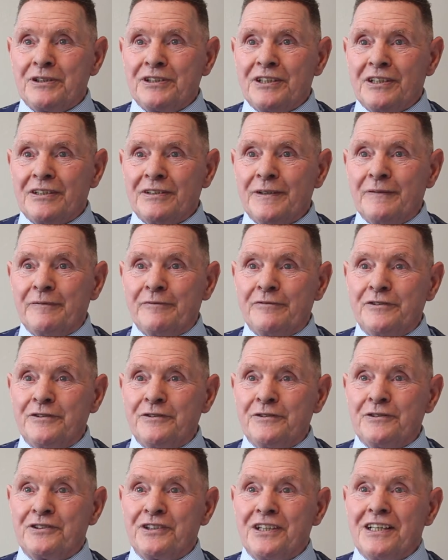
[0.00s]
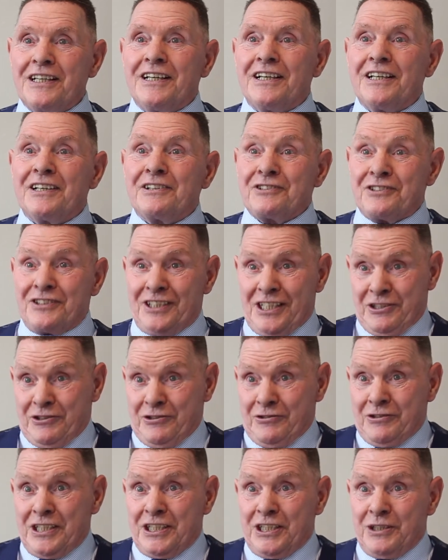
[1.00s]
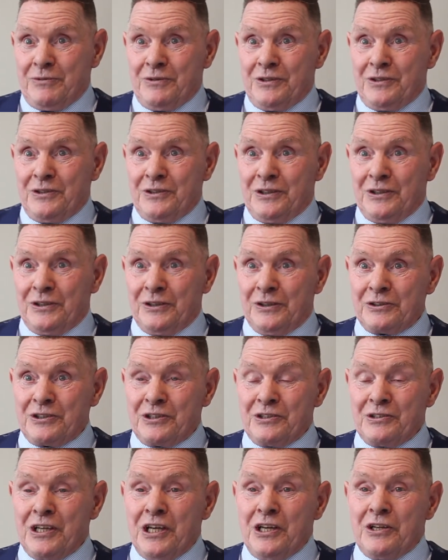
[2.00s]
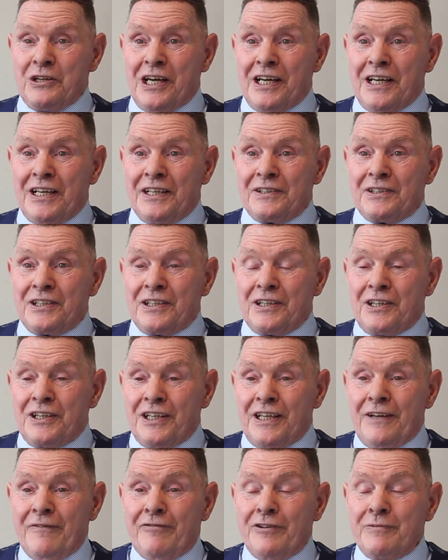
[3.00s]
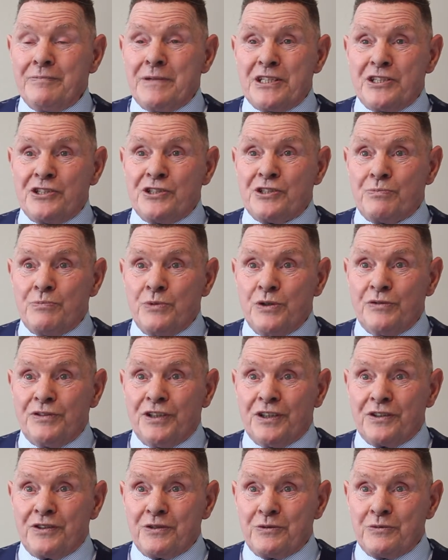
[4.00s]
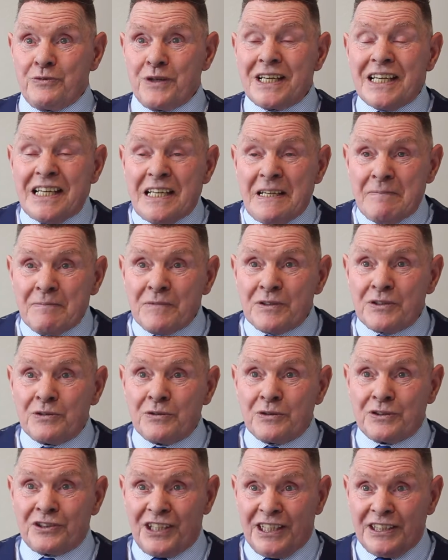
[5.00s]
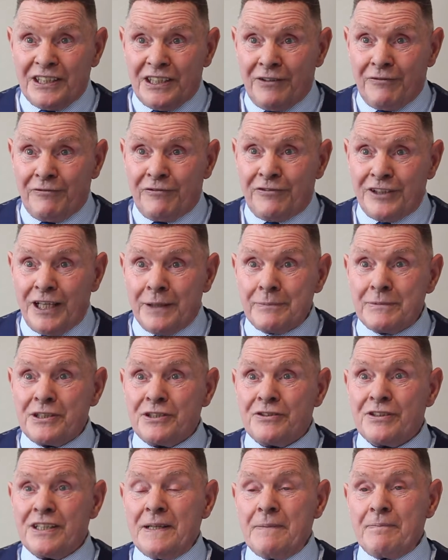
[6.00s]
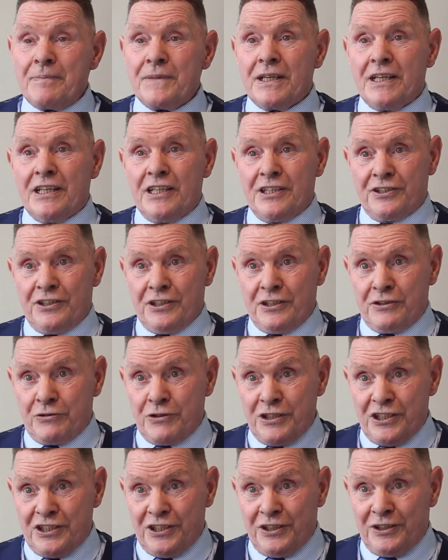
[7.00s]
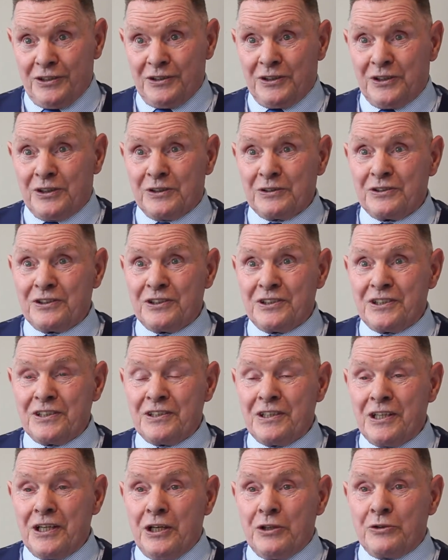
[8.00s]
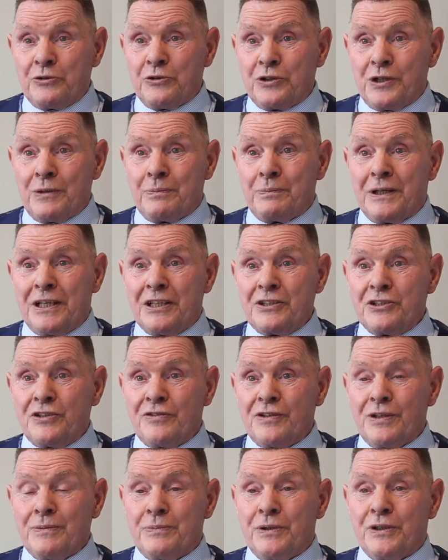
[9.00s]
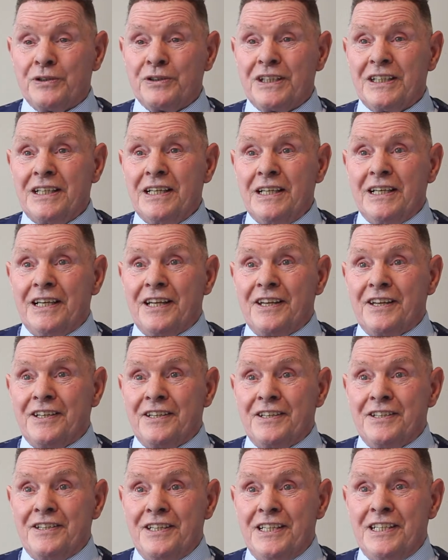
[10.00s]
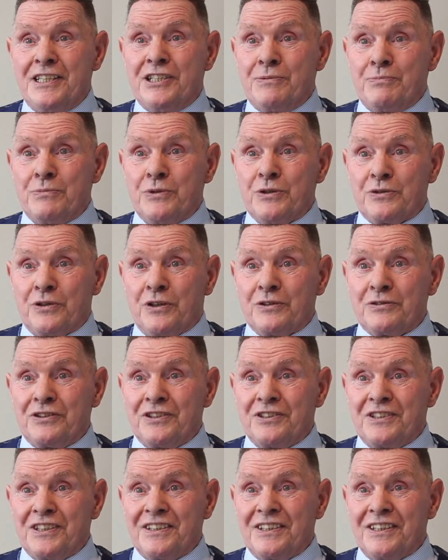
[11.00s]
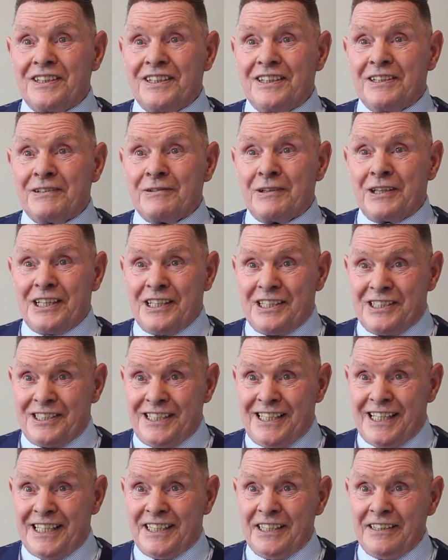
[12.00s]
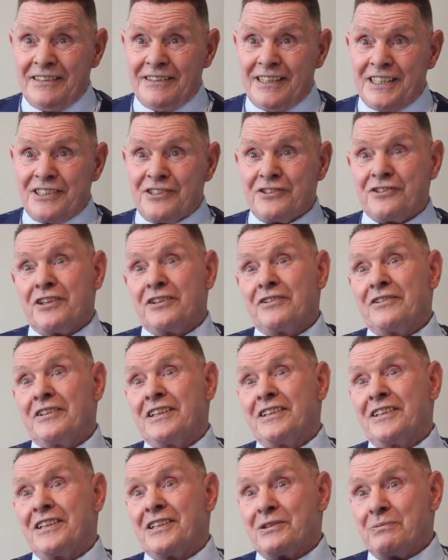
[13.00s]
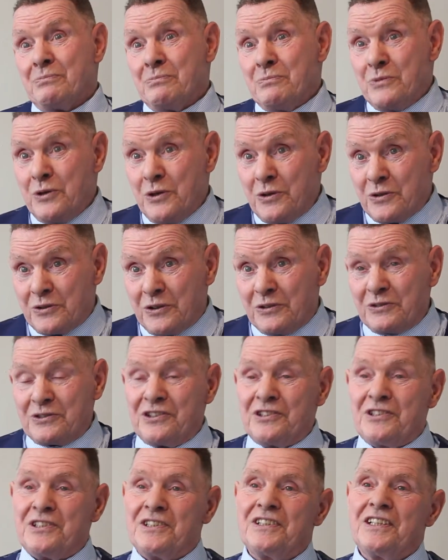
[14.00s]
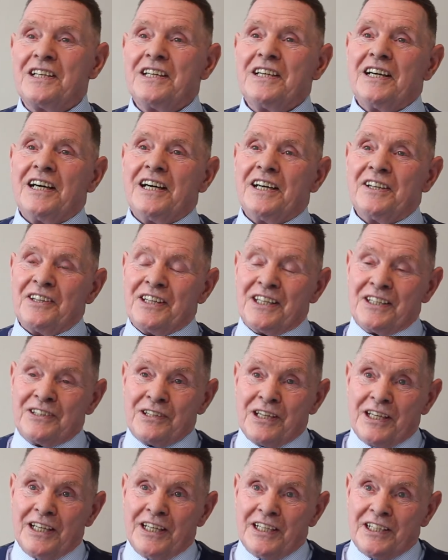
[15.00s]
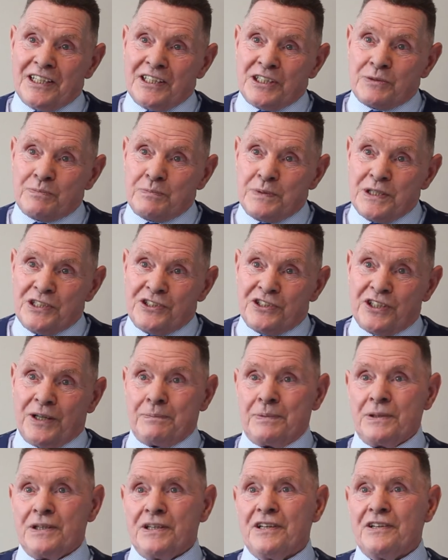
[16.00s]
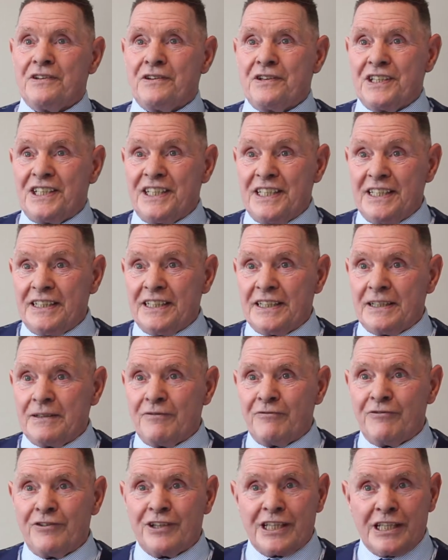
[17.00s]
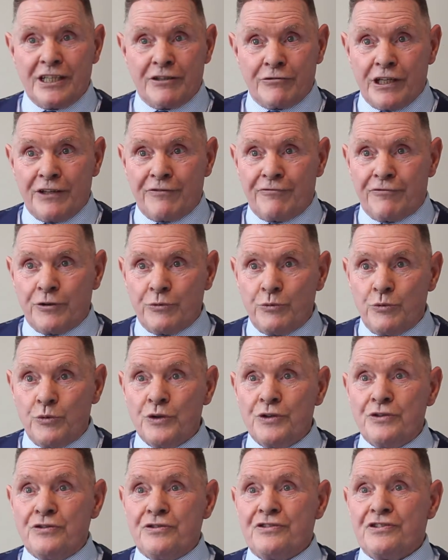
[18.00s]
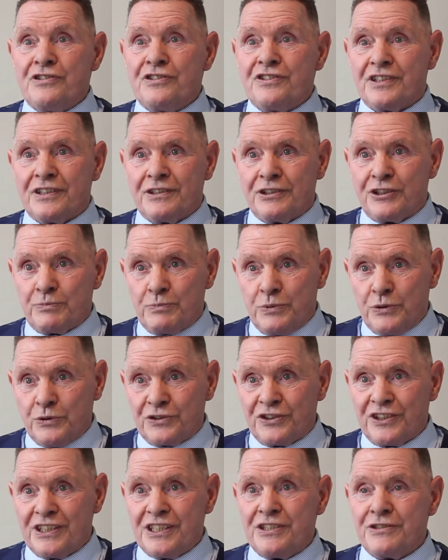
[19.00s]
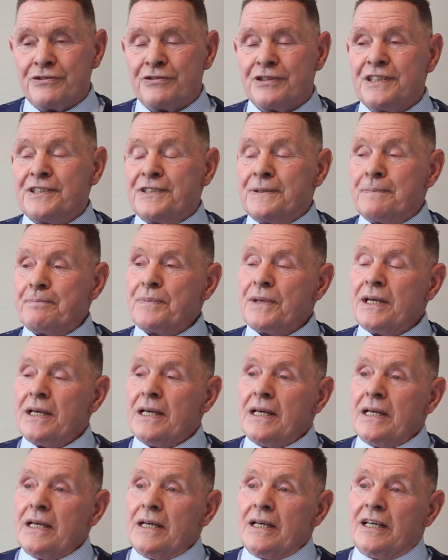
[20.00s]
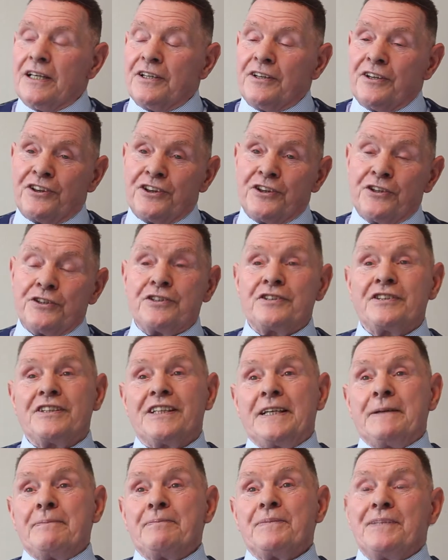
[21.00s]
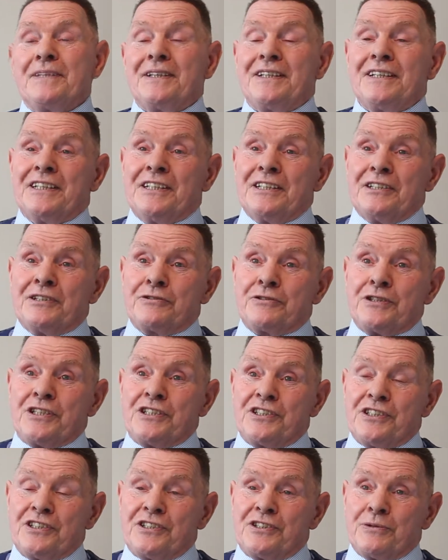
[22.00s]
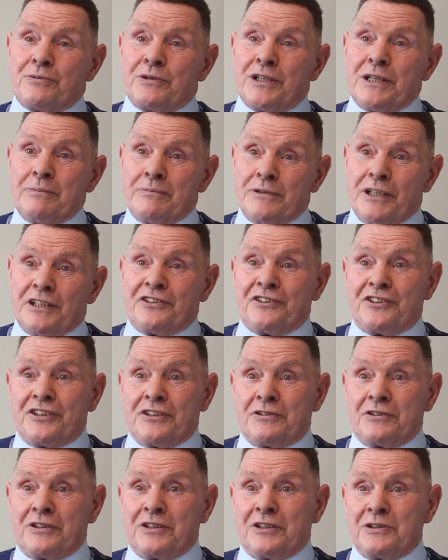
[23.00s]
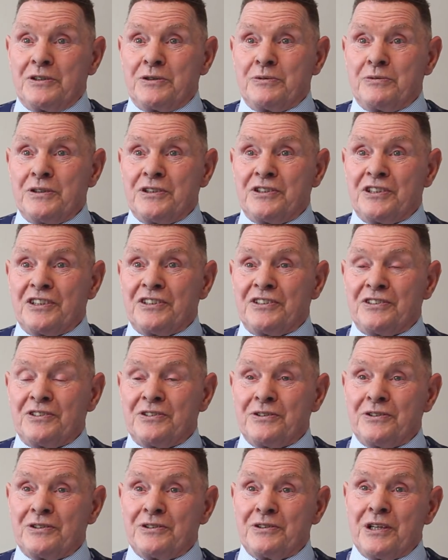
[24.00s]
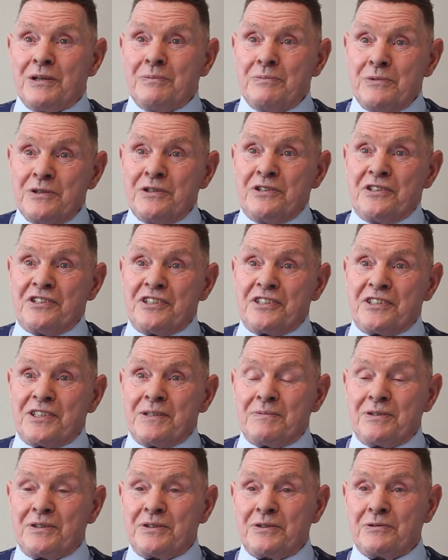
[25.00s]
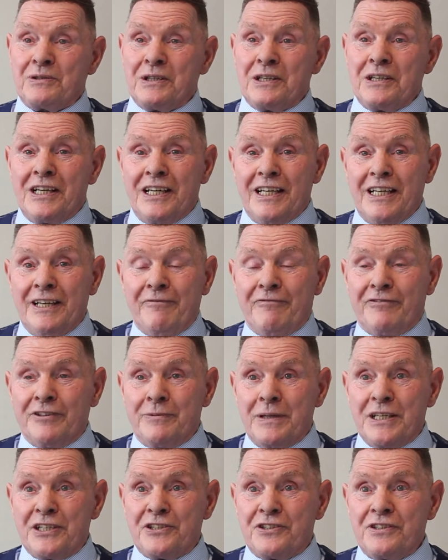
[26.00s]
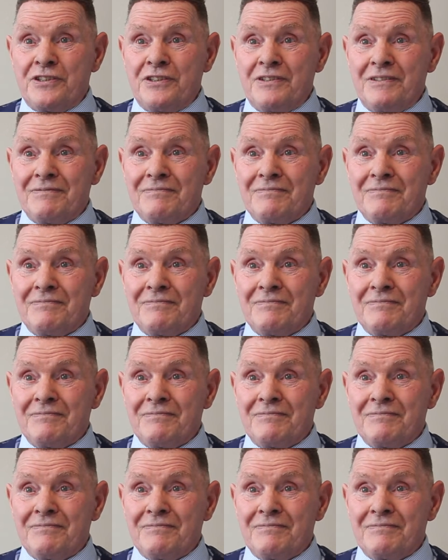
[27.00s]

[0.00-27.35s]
your lymph fluids are saturated with oxygen, and the inflammation is moved out the way, so it's anti-inflammatory, it's increasing the oxygen, so the parts of the body that needs more oxygen, that is getting less, suddenly gets more oxygen, and then it speeds up the healing. Very great for wounds and sports injuries. And thirdly, it increases the white blood cell count, which is your immune system. So inflammation,